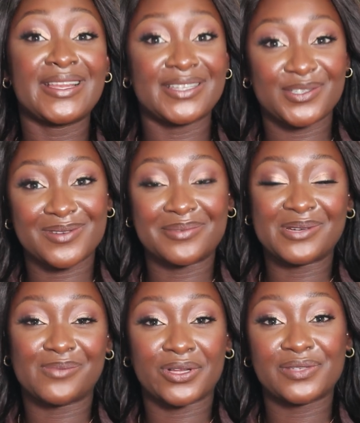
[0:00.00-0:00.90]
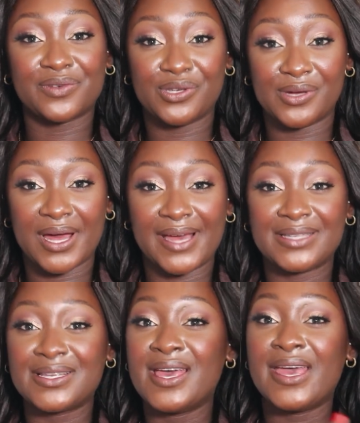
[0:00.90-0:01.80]
in the description box for you
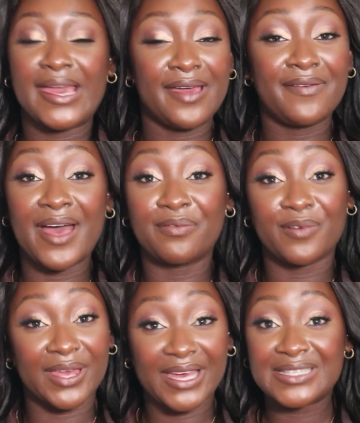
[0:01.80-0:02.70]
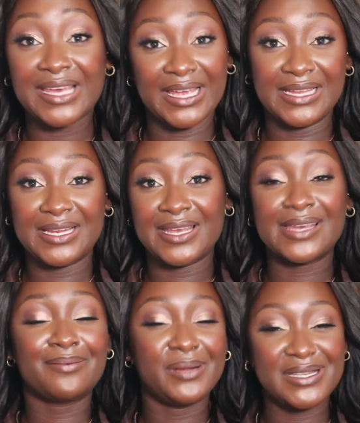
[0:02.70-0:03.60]
guys. If I forget any
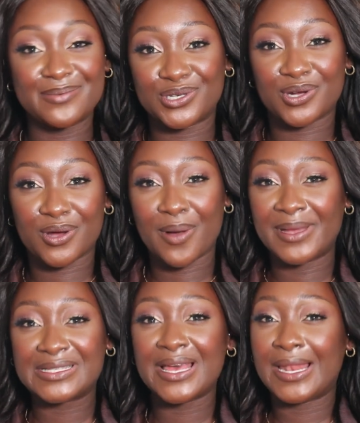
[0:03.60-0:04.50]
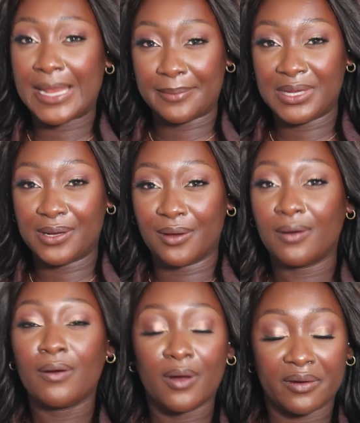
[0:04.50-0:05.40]
link, please be sure to comment and let me
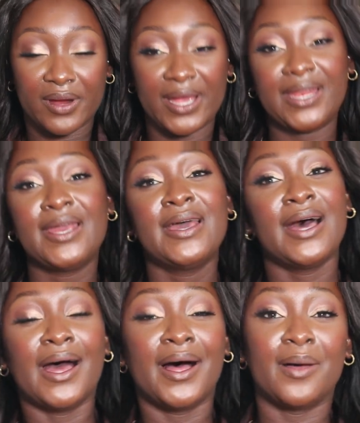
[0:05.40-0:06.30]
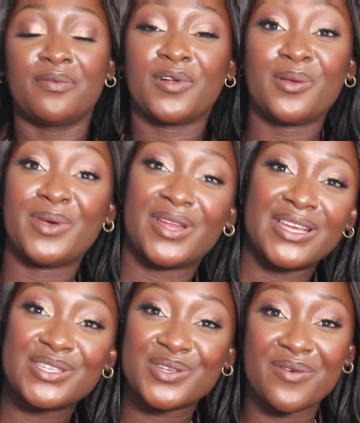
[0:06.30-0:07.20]
know, alright? Uh, follow me on
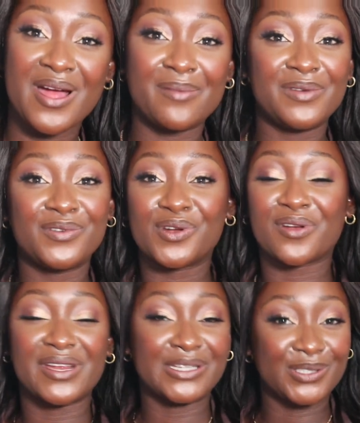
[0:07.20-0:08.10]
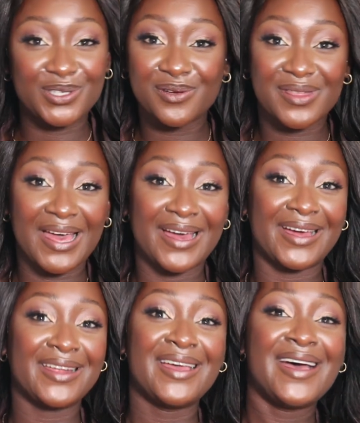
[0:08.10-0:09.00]
Instagram if you don't already do that.